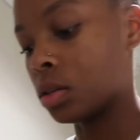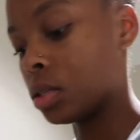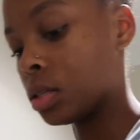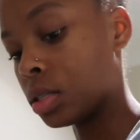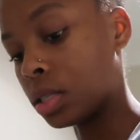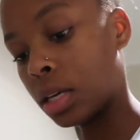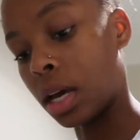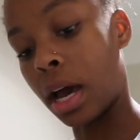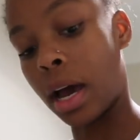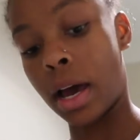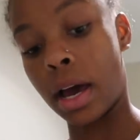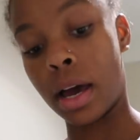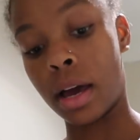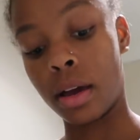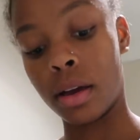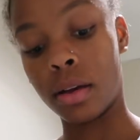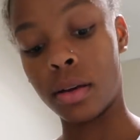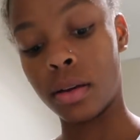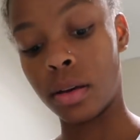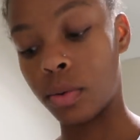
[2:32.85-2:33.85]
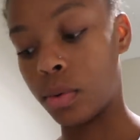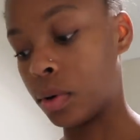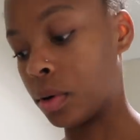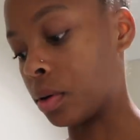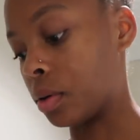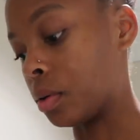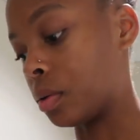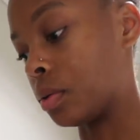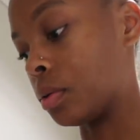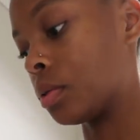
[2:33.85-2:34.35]
this guy
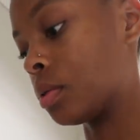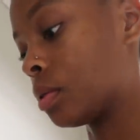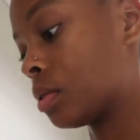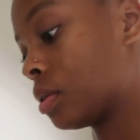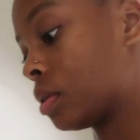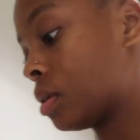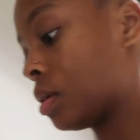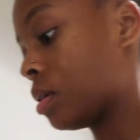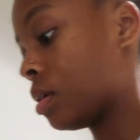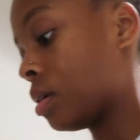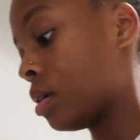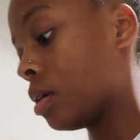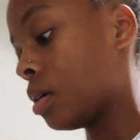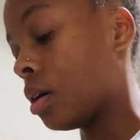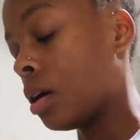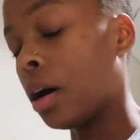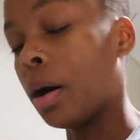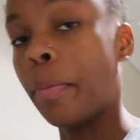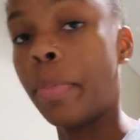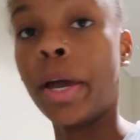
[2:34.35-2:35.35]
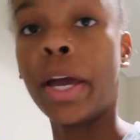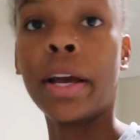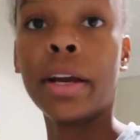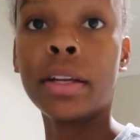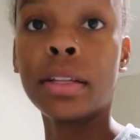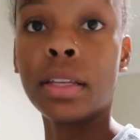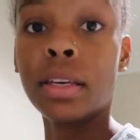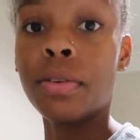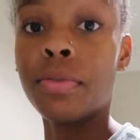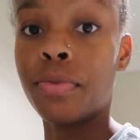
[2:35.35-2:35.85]
um,
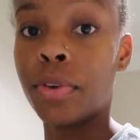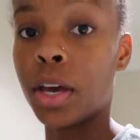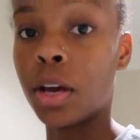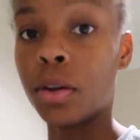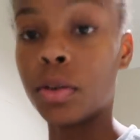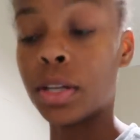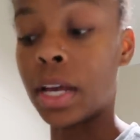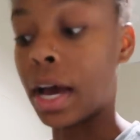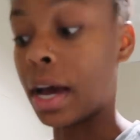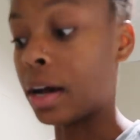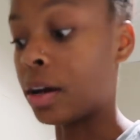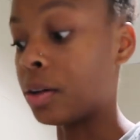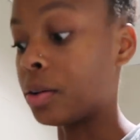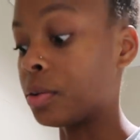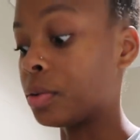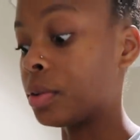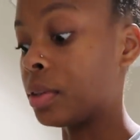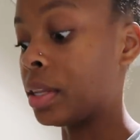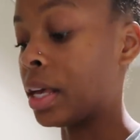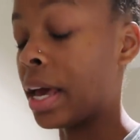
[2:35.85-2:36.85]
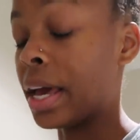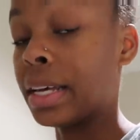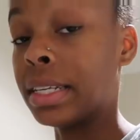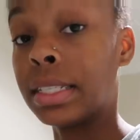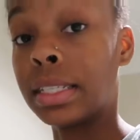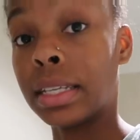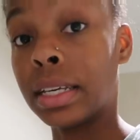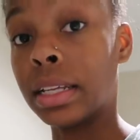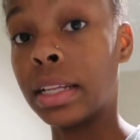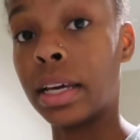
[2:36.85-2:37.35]
apparently fell down the
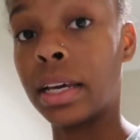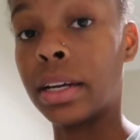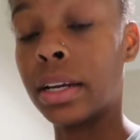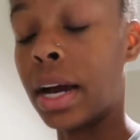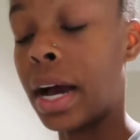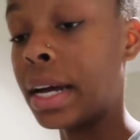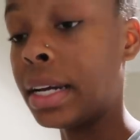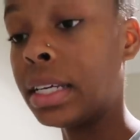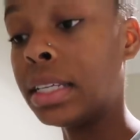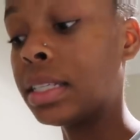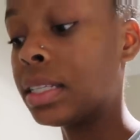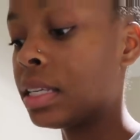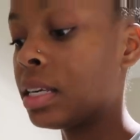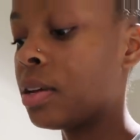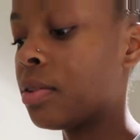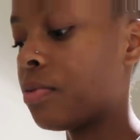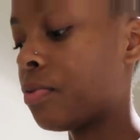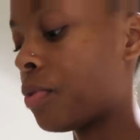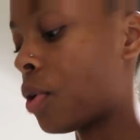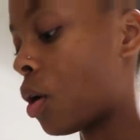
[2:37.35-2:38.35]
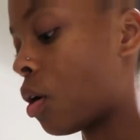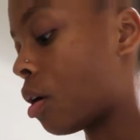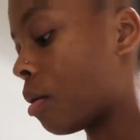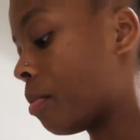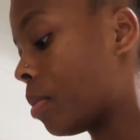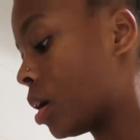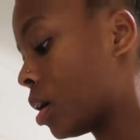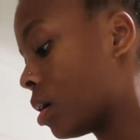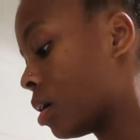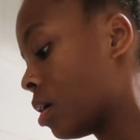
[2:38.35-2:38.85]
escalator. I didn't see him
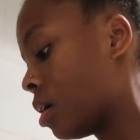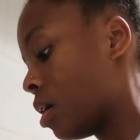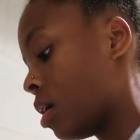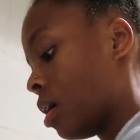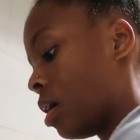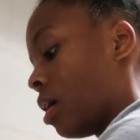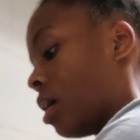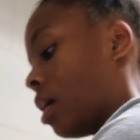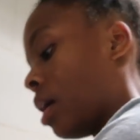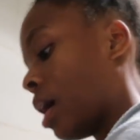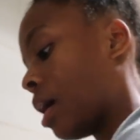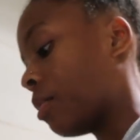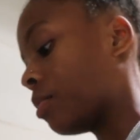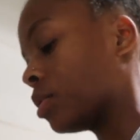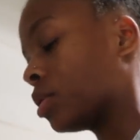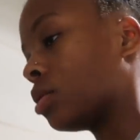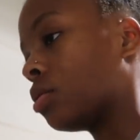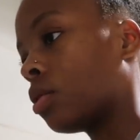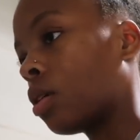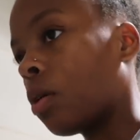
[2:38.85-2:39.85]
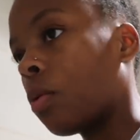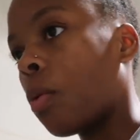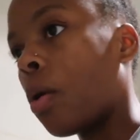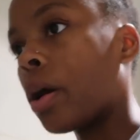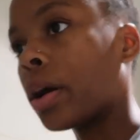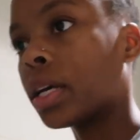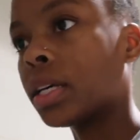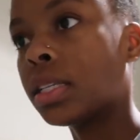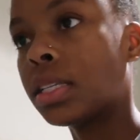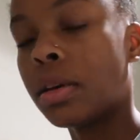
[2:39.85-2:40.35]
fall, but I was, you know,
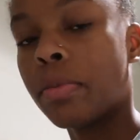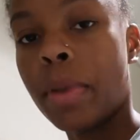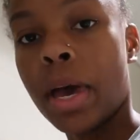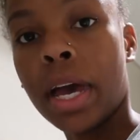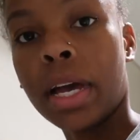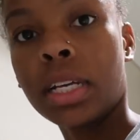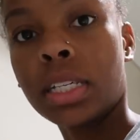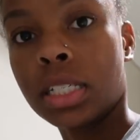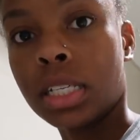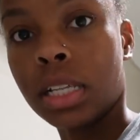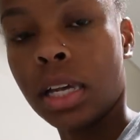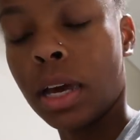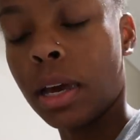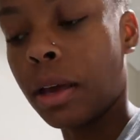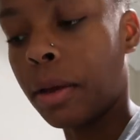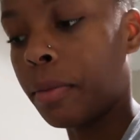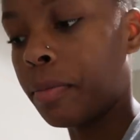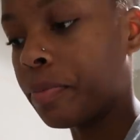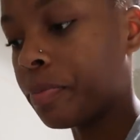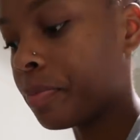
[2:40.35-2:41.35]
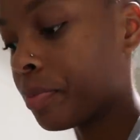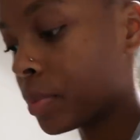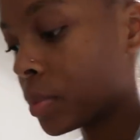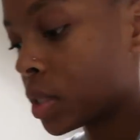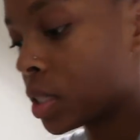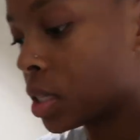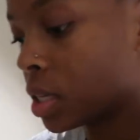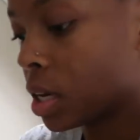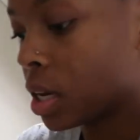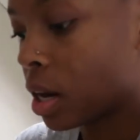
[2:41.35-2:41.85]
walking to baggage claim
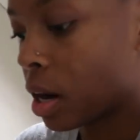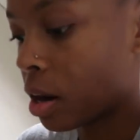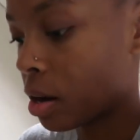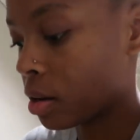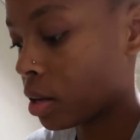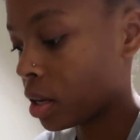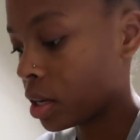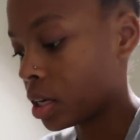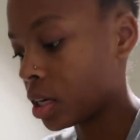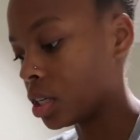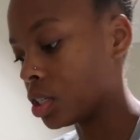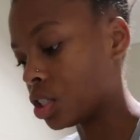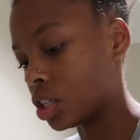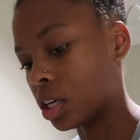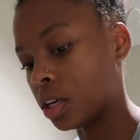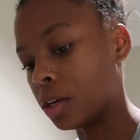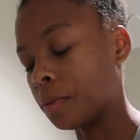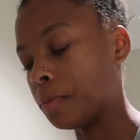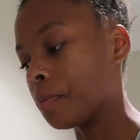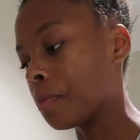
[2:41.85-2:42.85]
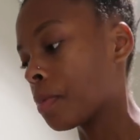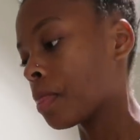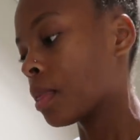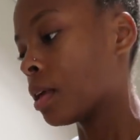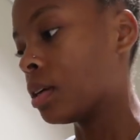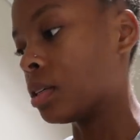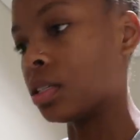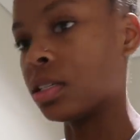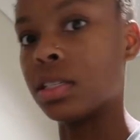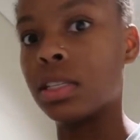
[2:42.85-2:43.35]
to get our luggage
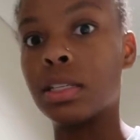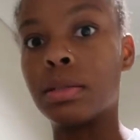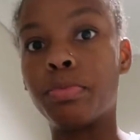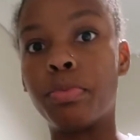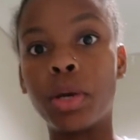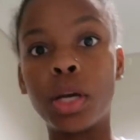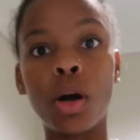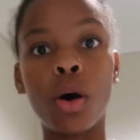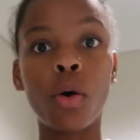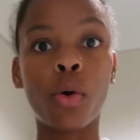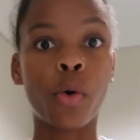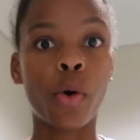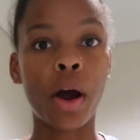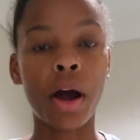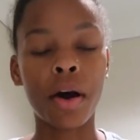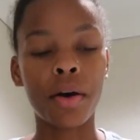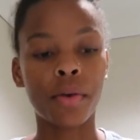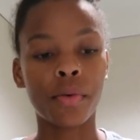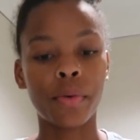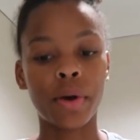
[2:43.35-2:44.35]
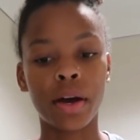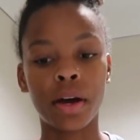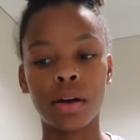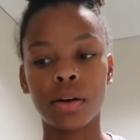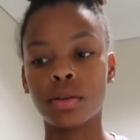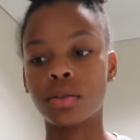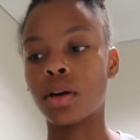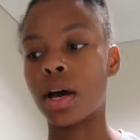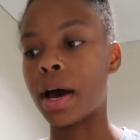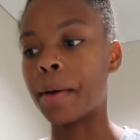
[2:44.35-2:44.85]
and just this big old crowd
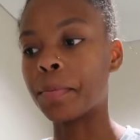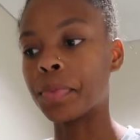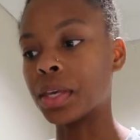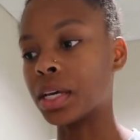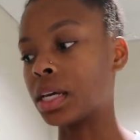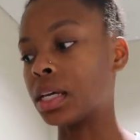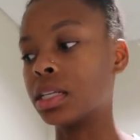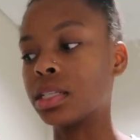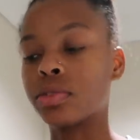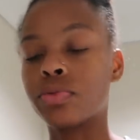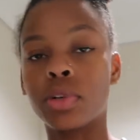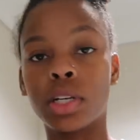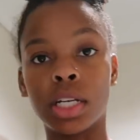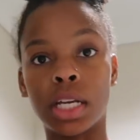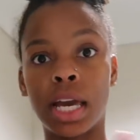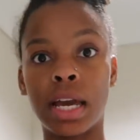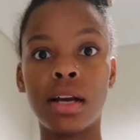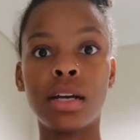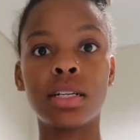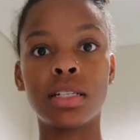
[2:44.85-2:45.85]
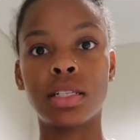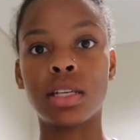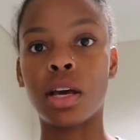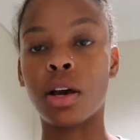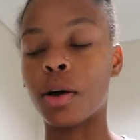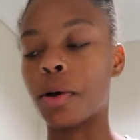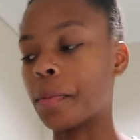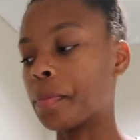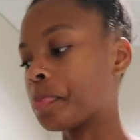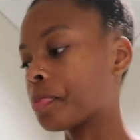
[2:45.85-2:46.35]
around. I'm thinking it's for the
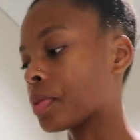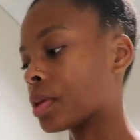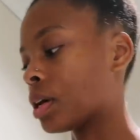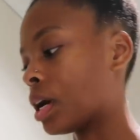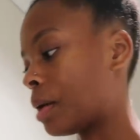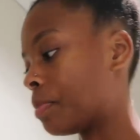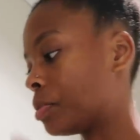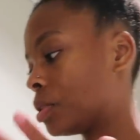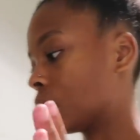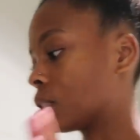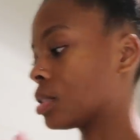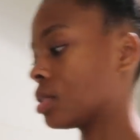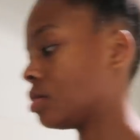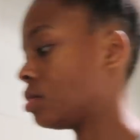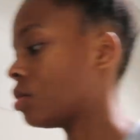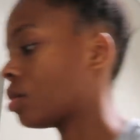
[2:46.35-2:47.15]
carousel. I'm just,